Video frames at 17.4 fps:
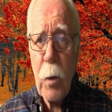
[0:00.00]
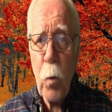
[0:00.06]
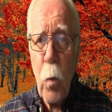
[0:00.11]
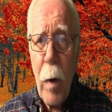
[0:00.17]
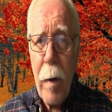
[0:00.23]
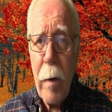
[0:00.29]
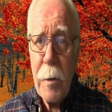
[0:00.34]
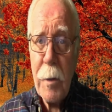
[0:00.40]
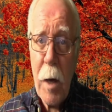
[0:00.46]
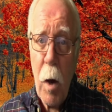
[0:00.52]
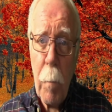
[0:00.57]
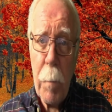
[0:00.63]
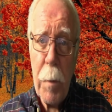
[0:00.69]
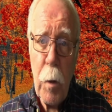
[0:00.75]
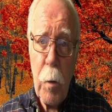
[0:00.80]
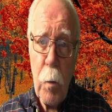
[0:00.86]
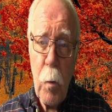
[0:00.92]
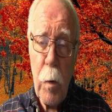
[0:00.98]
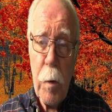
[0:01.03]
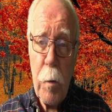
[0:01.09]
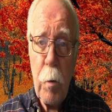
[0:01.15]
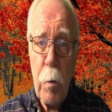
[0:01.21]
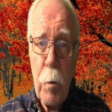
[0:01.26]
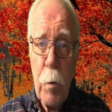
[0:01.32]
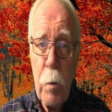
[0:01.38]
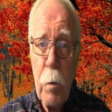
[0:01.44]
well as helping you with
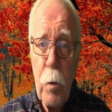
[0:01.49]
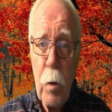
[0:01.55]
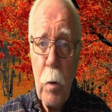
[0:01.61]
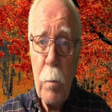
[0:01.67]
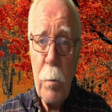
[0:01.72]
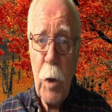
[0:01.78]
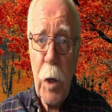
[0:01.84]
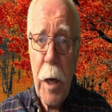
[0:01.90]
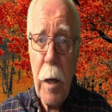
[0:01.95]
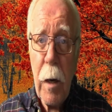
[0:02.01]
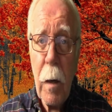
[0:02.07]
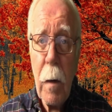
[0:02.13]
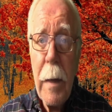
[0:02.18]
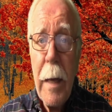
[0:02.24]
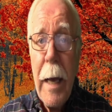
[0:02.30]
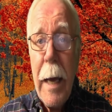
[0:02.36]
your YouTube channel.